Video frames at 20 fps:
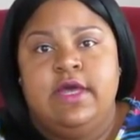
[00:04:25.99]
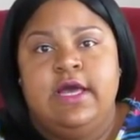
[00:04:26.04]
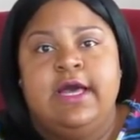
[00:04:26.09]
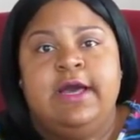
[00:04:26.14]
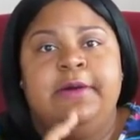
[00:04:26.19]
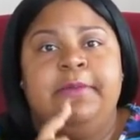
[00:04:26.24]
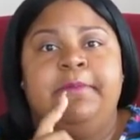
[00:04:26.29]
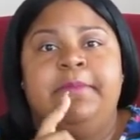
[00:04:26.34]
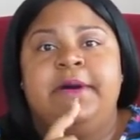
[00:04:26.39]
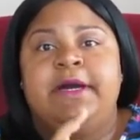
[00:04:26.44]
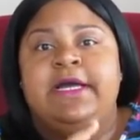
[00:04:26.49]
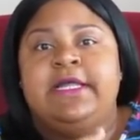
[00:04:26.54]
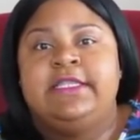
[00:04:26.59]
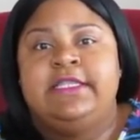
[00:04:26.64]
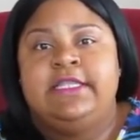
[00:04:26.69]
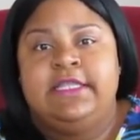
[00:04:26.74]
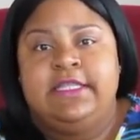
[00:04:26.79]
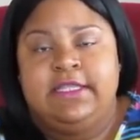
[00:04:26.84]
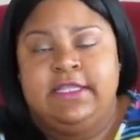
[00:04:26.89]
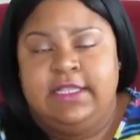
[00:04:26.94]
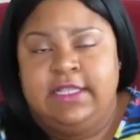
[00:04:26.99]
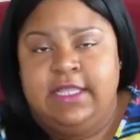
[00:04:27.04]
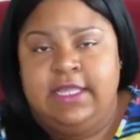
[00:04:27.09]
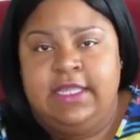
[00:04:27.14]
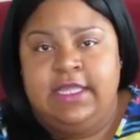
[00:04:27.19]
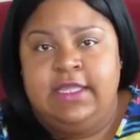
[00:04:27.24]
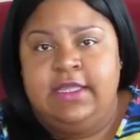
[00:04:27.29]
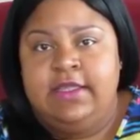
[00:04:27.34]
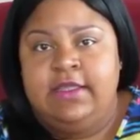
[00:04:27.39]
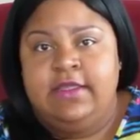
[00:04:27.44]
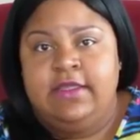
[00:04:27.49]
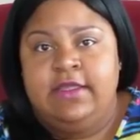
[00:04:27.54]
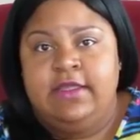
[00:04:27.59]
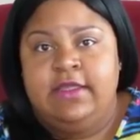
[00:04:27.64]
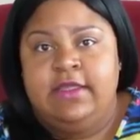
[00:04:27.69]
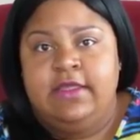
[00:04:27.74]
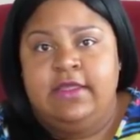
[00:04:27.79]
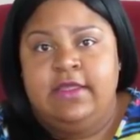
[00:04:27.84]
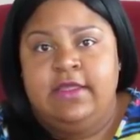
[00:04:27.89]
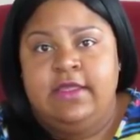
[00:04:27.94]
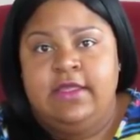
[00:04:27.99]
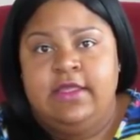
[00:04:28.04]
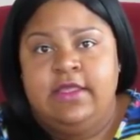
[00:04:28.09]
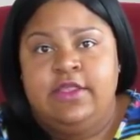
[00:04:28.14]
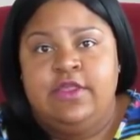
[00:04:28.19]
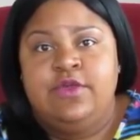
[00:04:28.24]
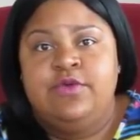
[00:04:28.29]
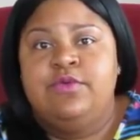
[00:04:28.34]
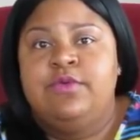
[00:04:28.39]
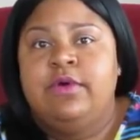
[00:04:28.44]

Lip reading: Abundantly you